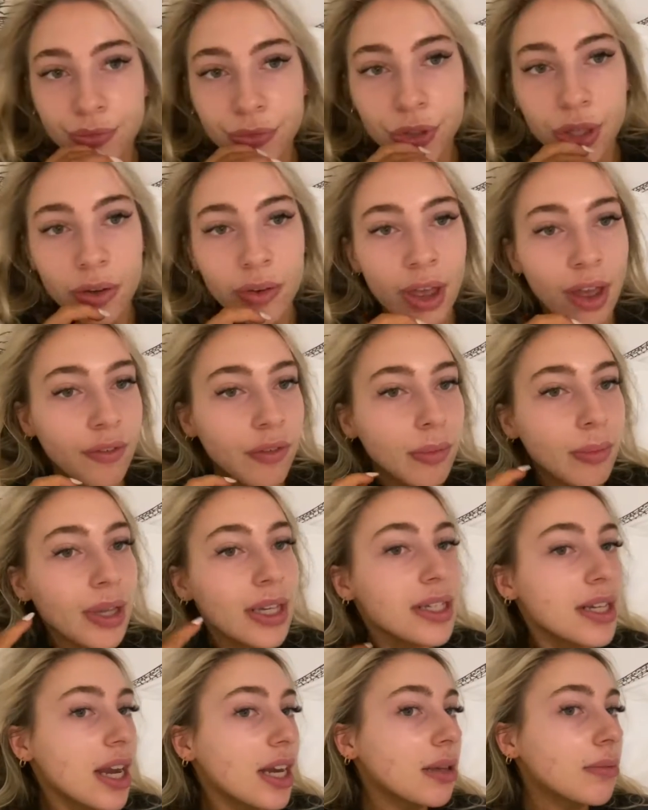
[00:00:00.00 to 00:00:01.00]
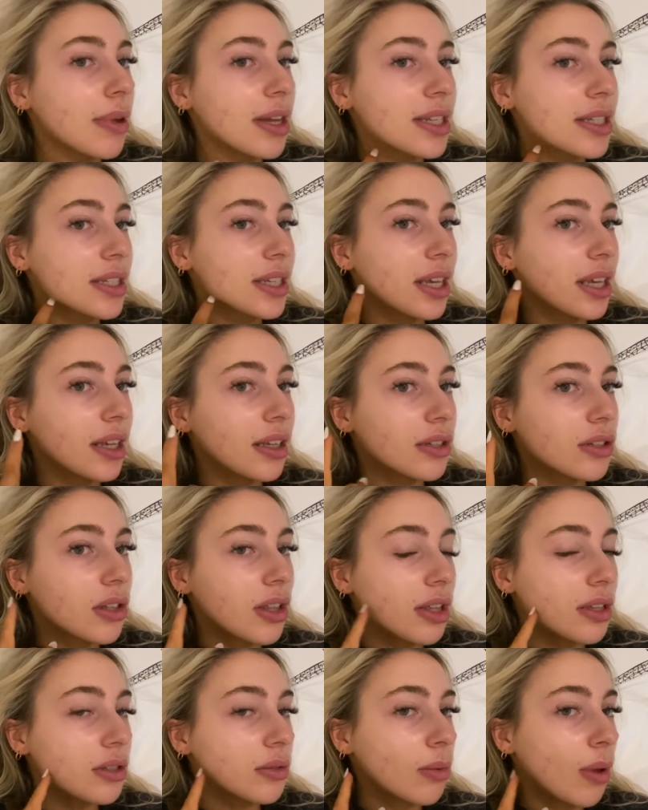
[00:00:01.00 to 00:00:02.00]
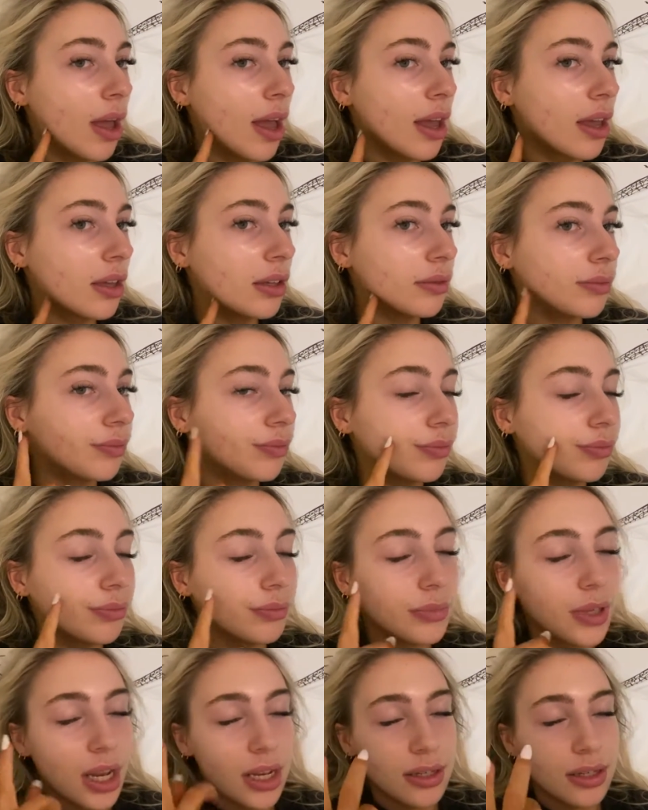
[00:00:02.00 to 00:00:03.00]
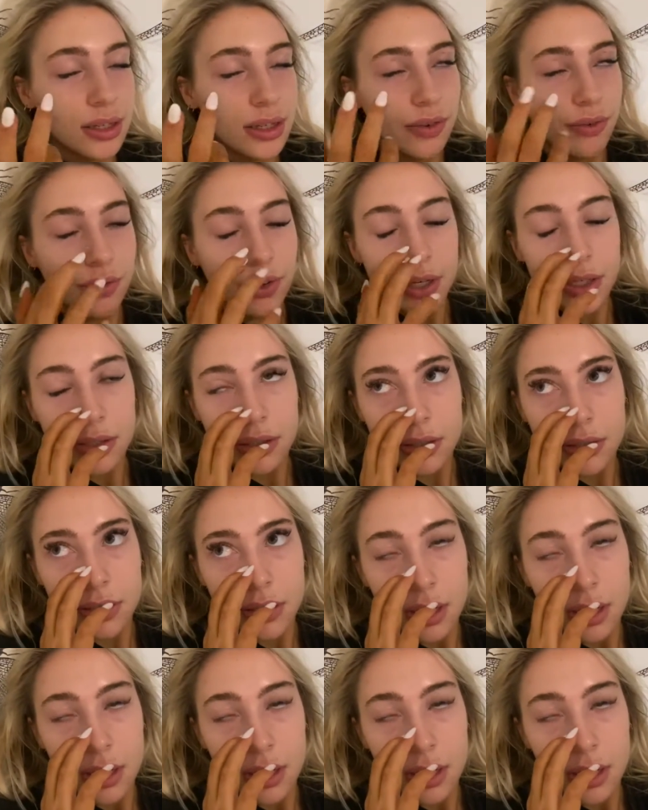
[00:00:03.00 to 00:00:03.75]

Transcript: So I haven't been tanning my skin, so that's why there's a difference.